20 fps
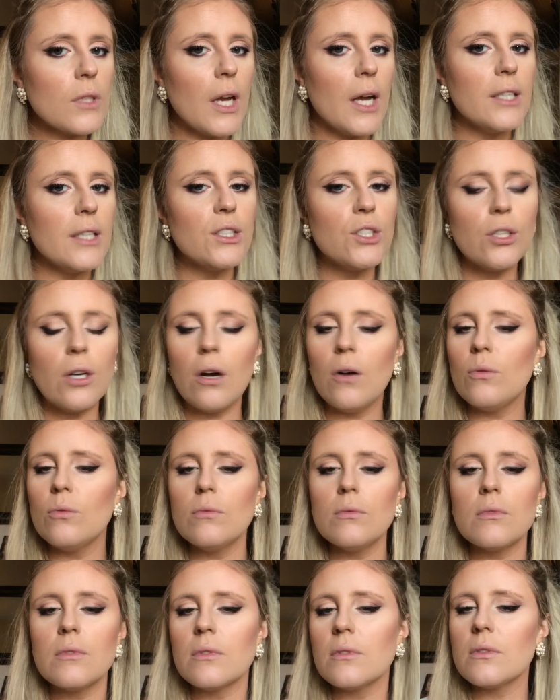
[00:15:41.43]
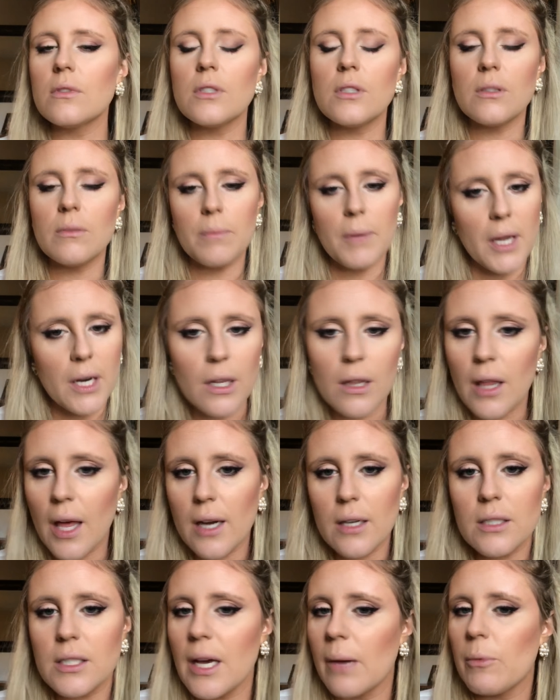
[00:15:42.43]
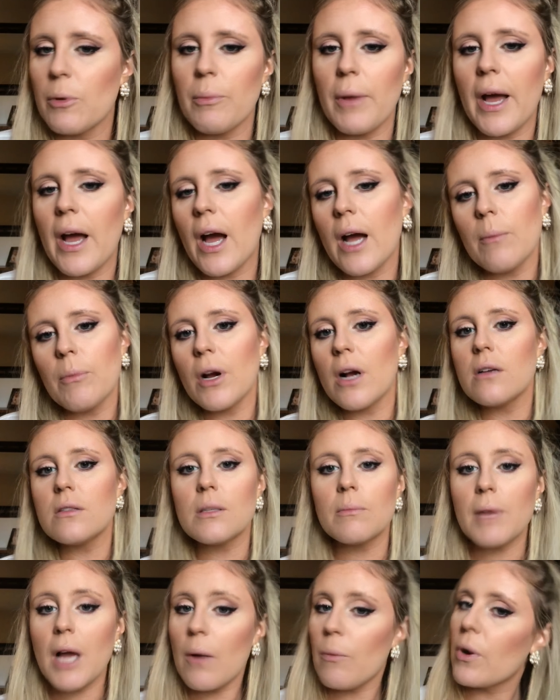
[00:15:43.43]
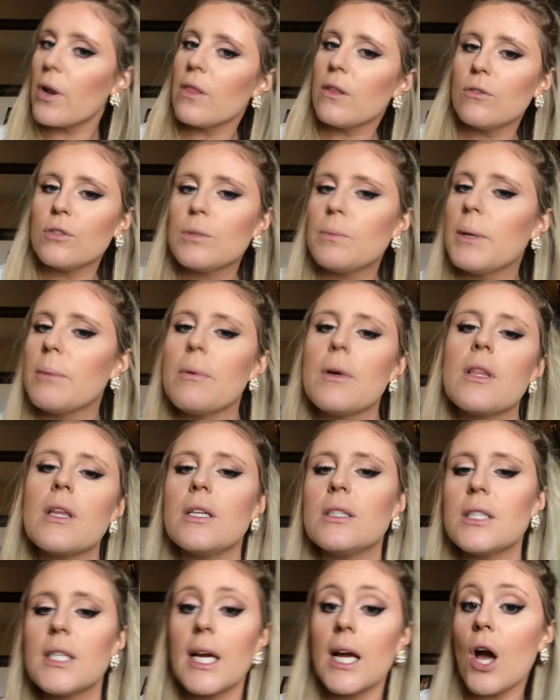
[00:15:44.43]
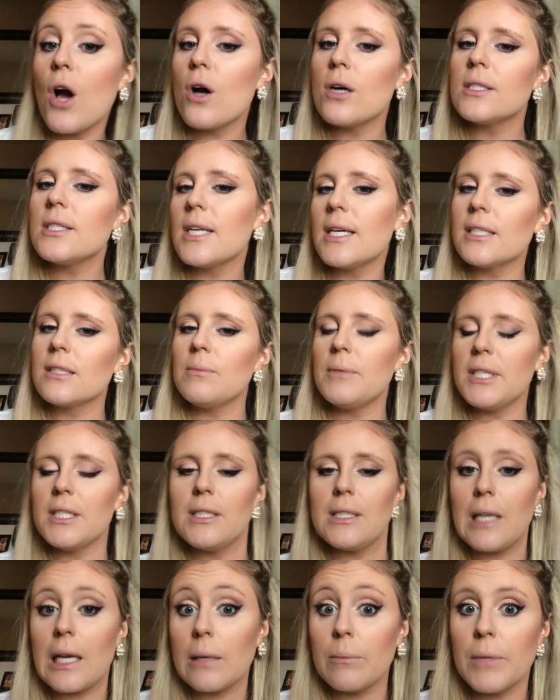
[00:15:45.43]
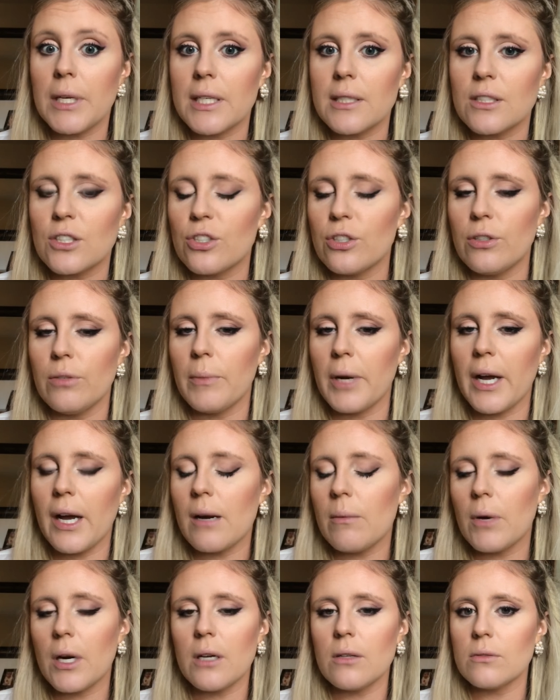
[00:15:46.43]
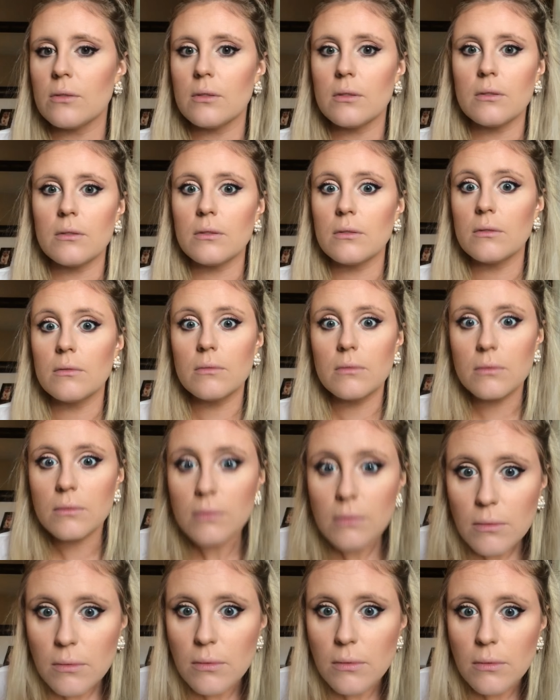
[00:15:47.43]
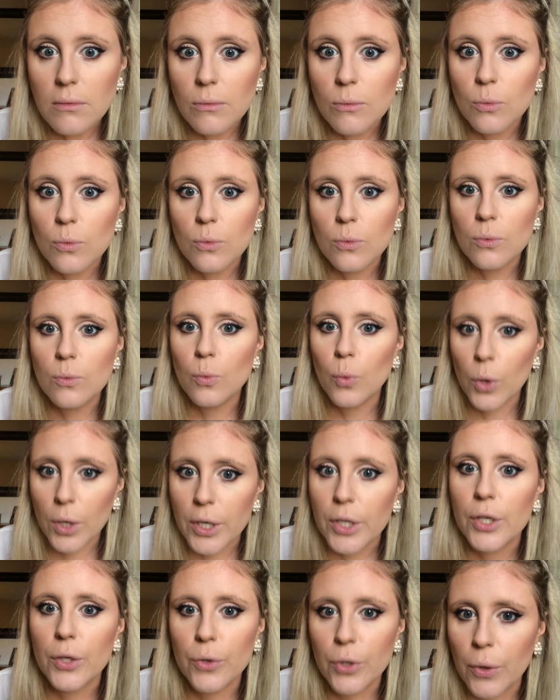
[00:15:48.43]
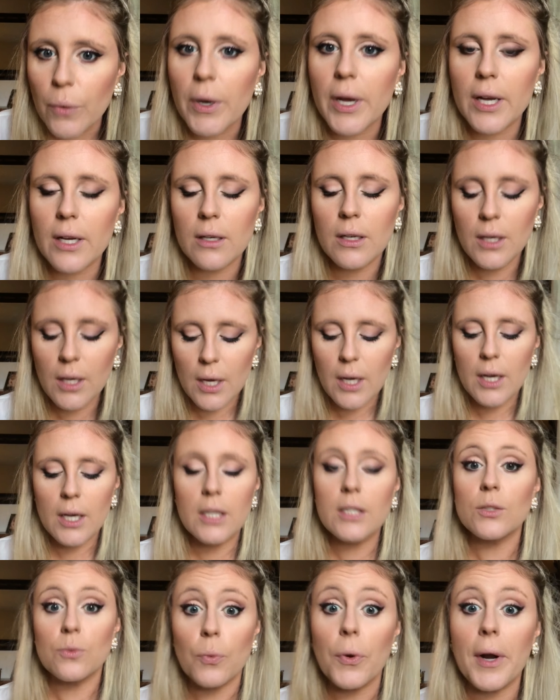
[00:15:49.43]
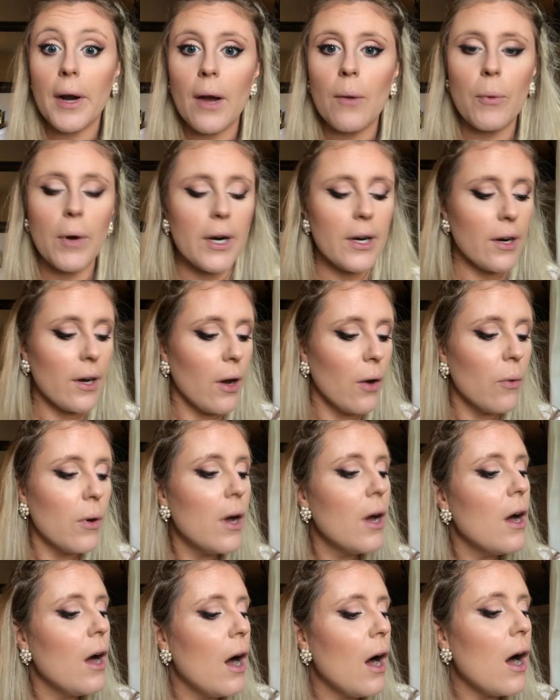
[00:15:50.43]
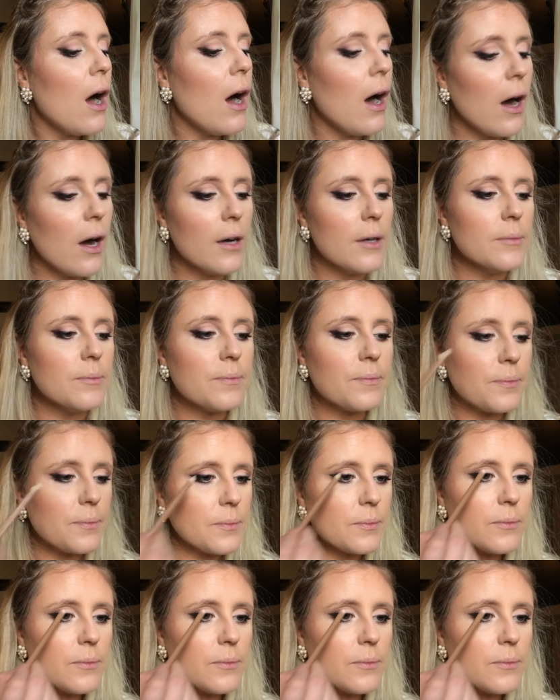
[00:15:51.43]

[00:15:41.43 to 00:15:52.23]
I don't spend a lot of time on my eyebrows. I'm not one of those people that's like, oh, it takes me 10 minutes to do my eyebrows. What are you doing is what I want to know.